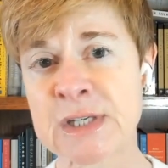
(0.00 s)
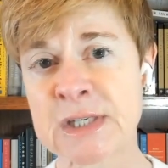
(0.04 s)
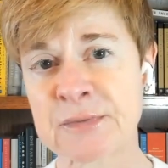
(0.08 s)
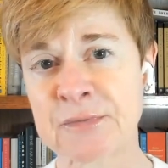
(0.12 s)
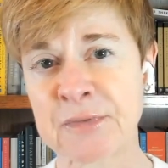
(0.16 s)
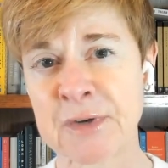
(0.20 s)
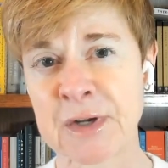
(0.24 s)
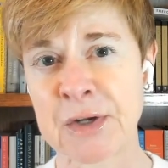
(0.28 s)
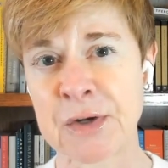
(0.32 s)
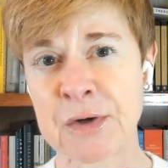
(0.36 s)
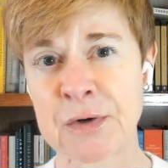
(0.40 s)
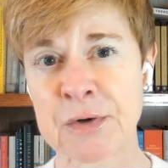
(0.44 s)

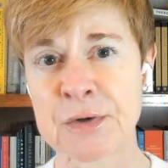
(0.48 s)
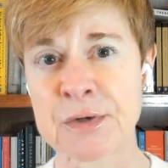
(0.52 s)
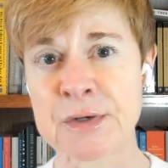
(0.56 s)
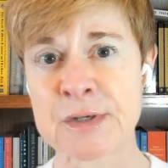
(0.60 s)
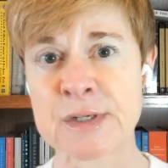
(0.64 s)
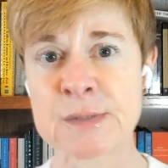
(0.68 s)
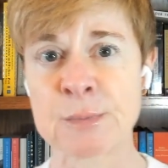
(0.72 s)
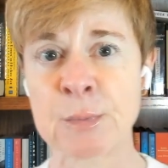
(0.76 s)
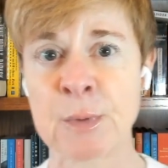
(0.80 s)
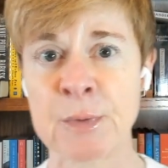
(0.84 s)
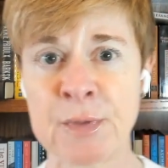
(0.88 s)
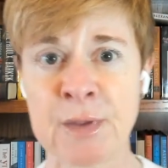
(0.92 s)

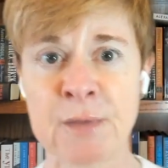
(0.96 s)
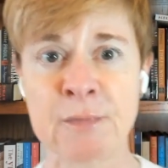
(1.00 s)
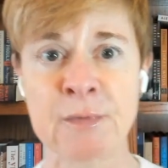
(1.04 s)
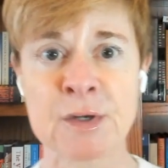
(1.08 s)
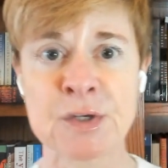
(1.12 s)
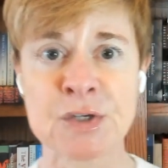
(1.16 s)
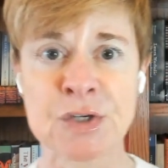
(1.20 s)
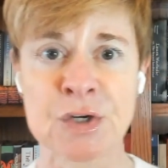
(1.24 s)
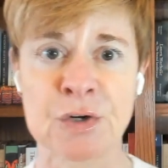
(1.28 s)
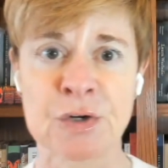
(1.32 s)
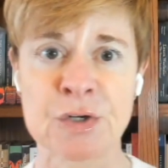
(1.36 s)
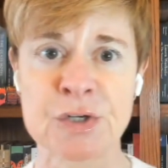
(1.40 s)
figures within the
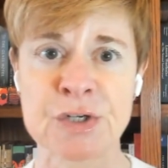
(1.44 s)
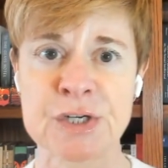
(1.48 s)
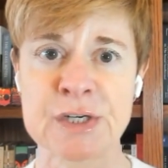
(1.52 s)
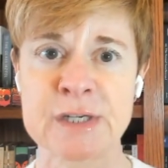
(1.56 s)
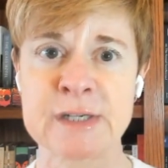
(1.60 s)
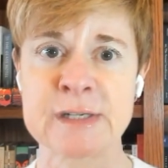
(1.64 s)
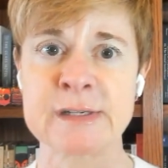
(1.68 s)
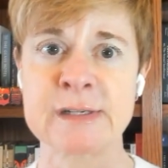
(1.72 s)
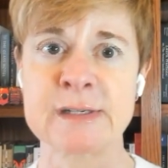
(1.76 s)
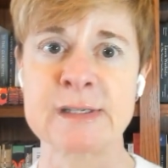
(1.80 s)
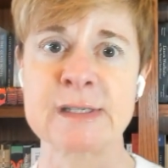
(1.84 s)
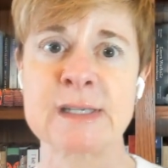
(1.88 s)

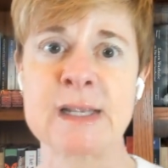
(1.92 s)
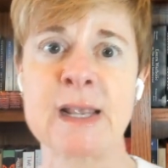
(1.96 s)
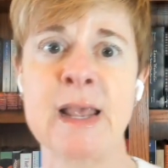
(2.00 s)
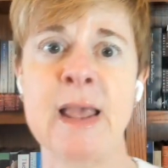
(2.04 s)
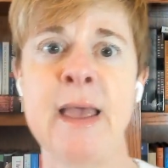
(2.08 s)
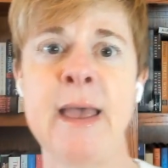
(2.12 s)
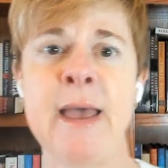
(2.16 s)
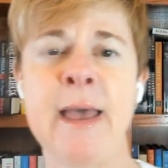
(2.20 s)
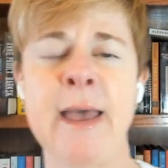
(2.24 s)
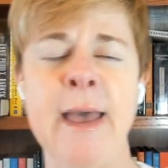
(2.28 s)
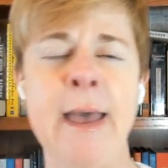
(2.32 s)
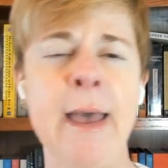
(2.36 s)
churches.
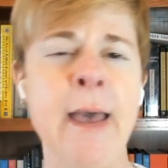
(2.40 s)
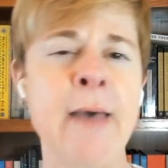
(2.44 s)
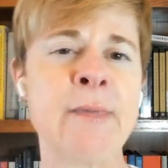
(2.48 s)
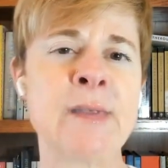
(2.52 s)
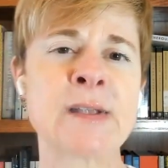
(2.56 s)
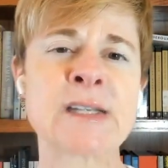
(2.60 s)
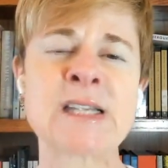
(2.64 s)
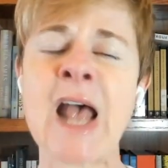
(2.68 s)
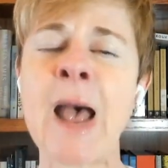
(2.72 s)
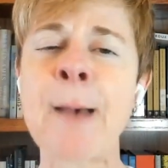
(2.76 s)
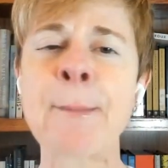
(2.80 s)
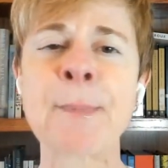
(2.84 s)
And
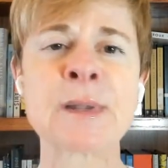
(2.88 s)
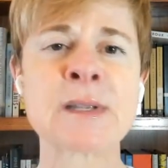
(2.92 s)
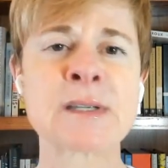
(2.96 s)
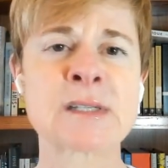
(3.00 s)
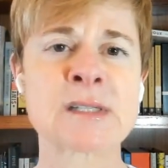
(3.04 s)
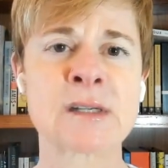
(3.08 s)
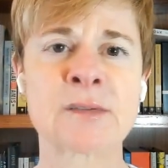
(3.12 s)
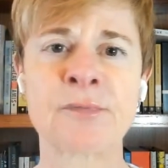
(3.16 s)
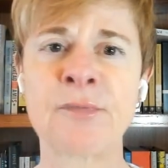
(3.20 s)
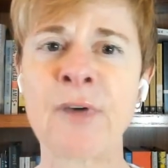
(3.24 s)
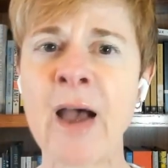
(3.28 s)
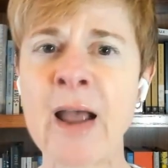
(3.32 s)
this happens
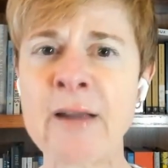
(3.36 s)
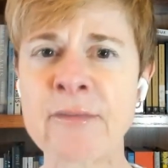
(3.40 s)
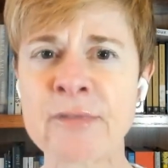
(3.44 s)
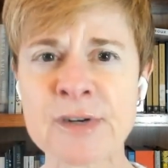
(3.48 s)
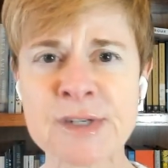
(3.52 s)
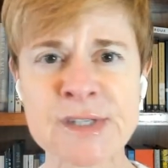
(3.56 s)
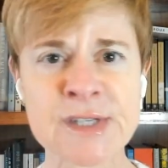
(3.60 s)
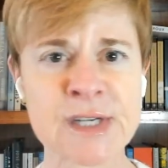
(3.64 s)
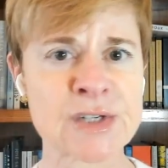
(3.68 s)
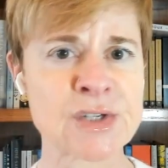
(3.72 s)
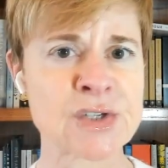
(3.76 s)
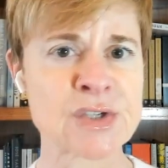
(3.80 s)
to 5 or
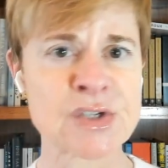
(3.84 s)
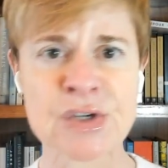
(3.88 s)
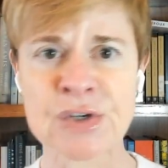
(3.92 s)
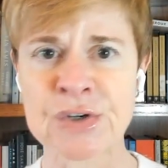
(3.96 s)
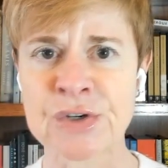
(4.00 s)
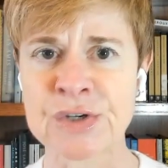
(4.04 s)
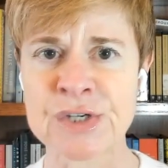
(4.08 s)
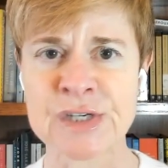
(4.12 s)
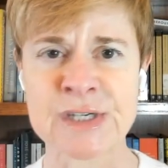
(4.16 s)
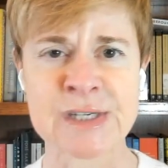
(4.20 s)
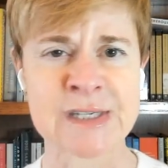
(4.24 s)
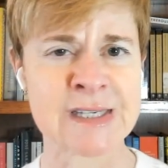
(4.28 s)
6
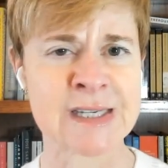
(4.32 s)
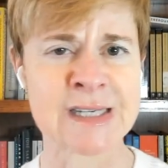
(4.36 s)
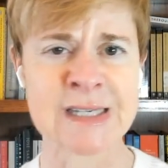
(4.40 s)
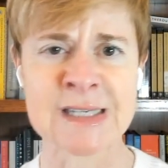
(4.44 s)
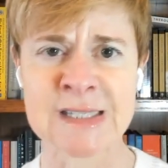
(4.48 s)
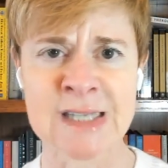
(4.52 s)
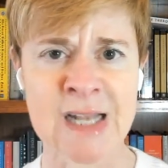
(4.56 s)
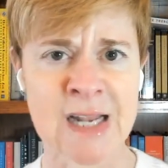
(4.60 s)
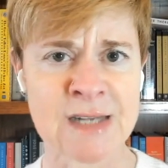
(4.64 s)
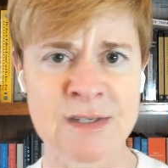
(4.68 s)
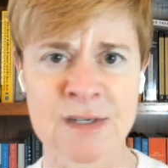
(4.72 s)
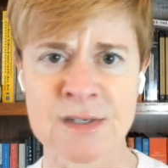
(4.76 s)
churches in
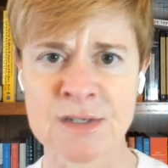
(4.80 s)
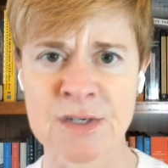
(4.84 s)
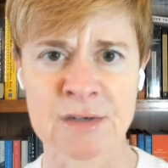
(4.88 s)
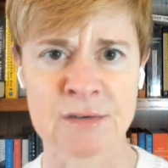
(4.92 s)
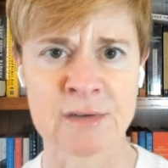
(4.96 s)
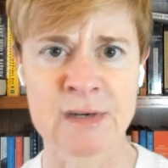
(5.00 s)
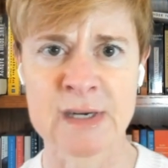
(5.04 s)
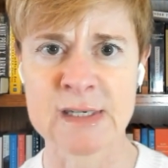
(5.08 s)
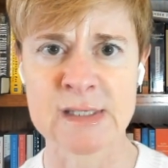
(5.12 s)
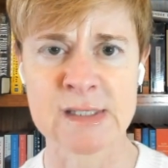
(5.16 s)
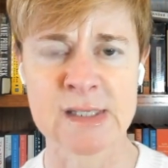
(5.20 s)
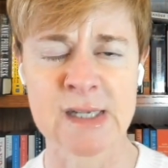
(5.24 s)
Santa
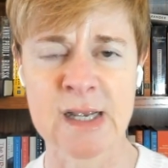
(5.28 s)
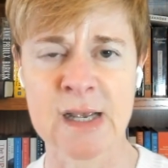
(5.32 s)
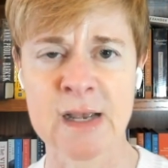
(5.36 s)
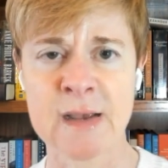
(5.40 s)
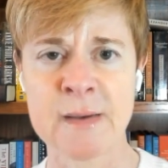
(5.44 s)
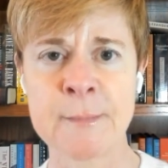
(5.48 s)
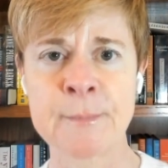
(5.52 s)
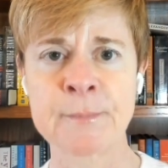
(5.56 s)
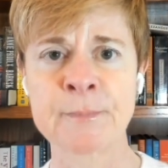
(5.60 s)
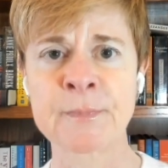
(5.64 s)
Teresa.